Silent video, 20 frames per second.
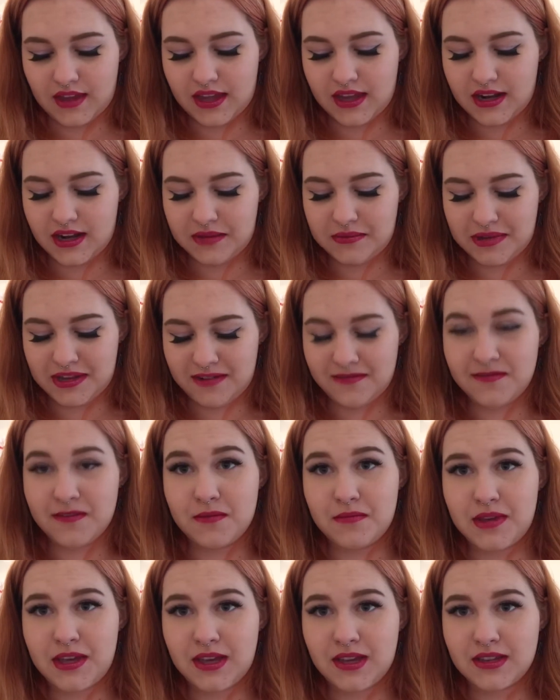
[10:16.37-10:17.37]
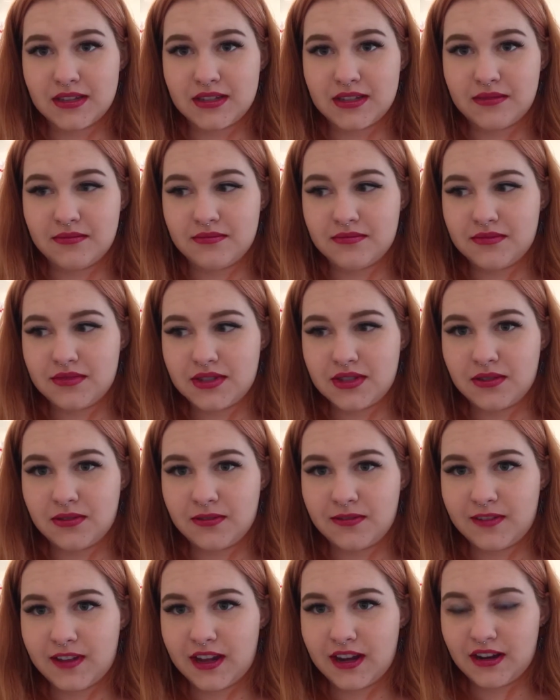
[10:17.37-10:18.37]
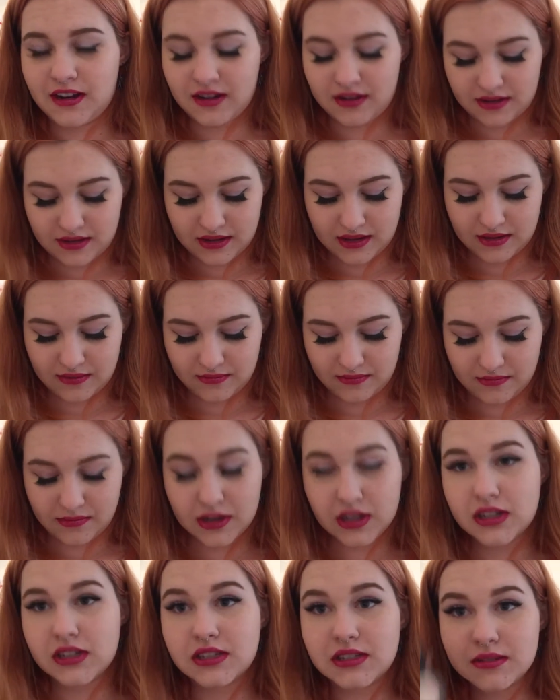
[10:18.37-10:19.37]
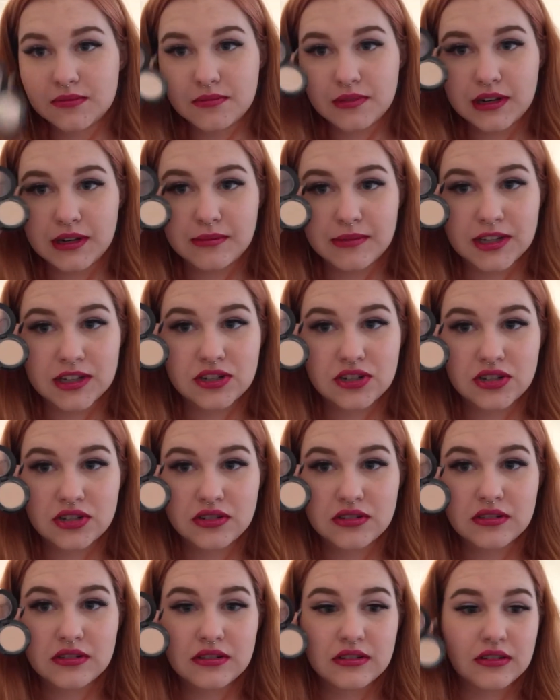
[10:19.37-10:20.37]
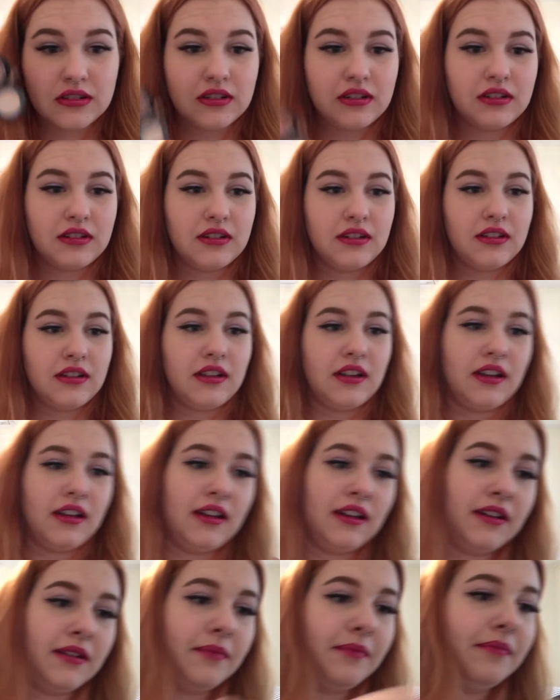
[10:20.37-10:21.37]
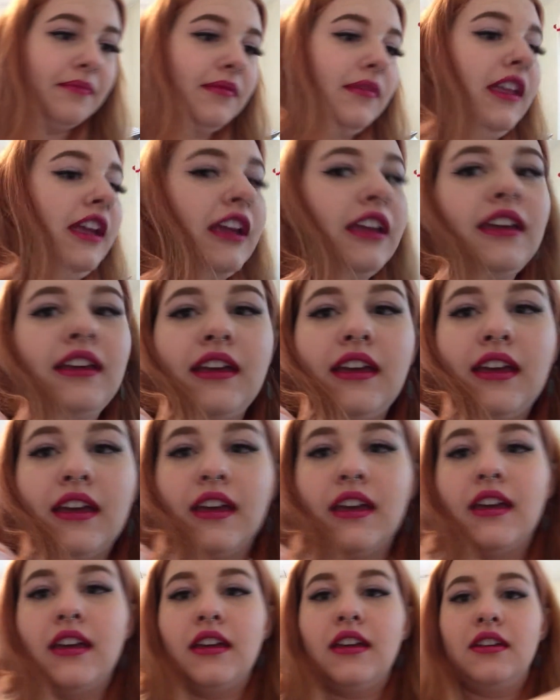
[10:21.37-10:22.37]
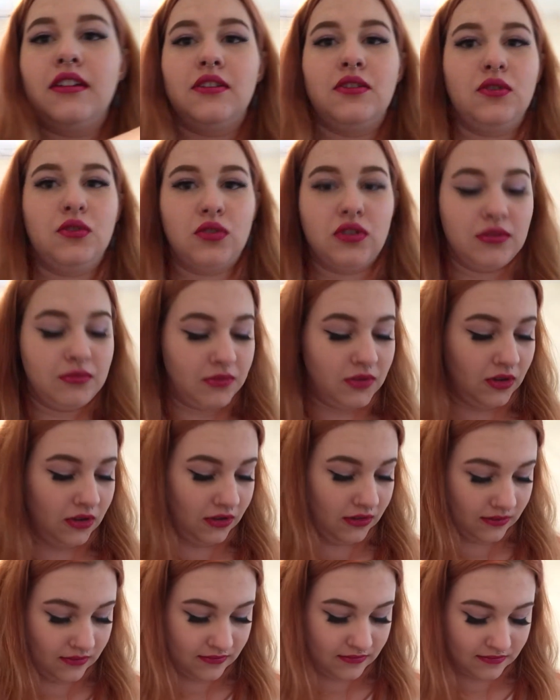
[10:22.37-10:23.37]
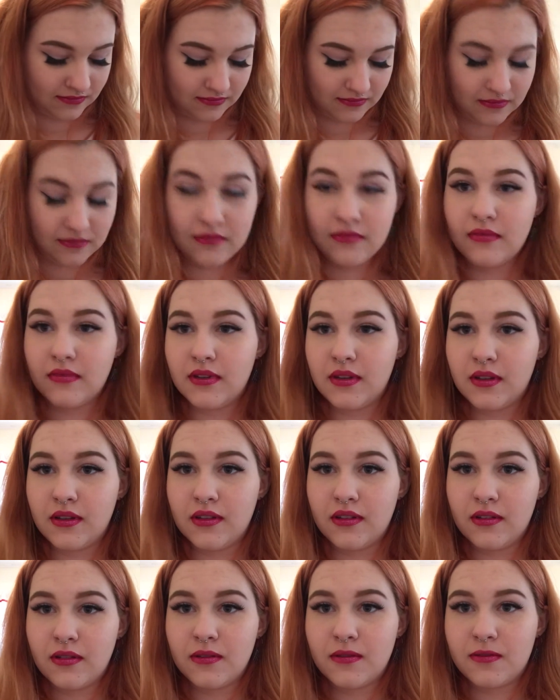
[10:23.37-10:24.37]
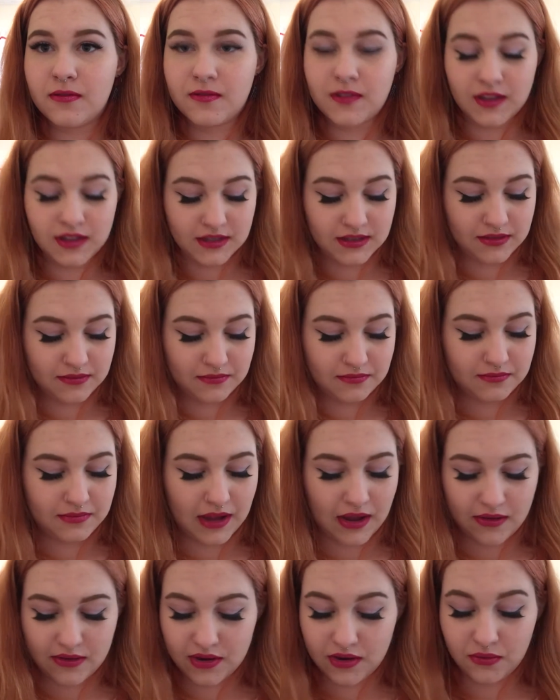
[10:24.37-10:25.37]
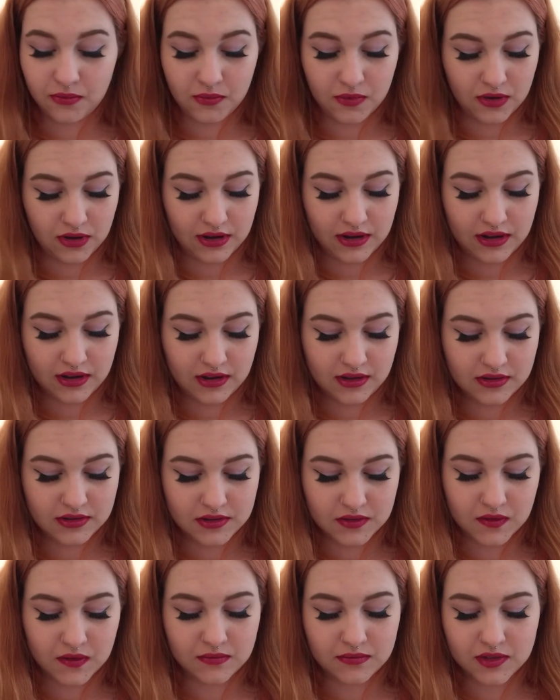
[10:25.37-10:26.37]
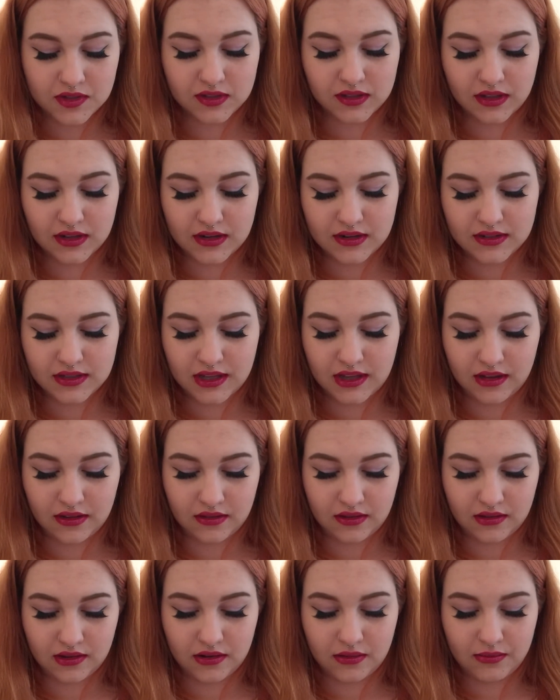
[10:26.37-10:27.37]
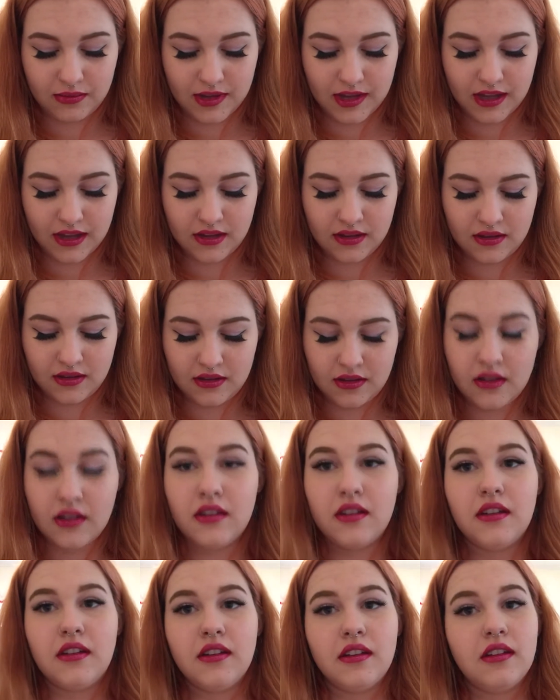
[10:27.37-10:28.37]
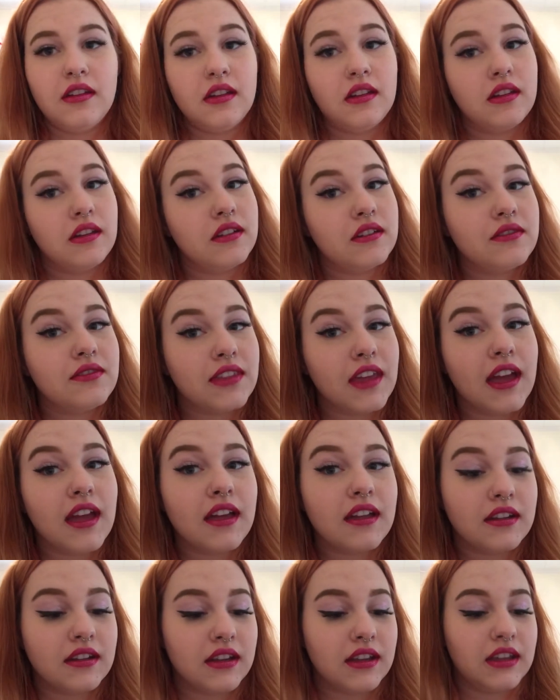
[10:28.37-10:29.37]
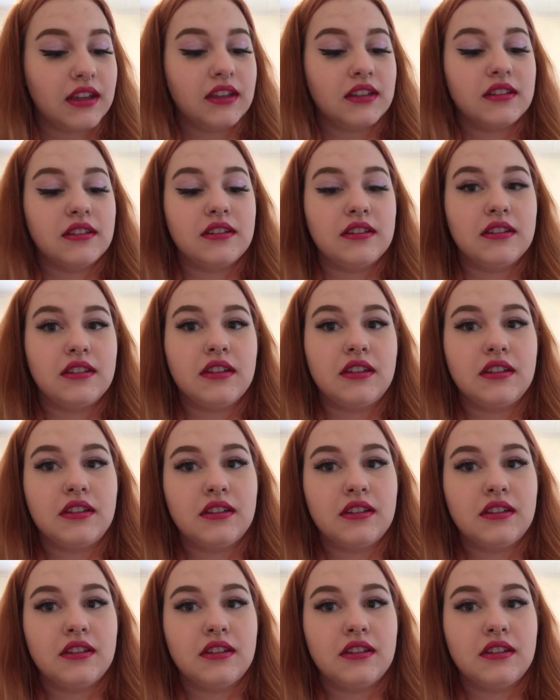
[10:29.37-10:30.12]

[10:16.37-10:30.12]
I mean, for me, because I'm so fair, it works pretty much like a normal face powder would. So I'm just going to take a little bit of that and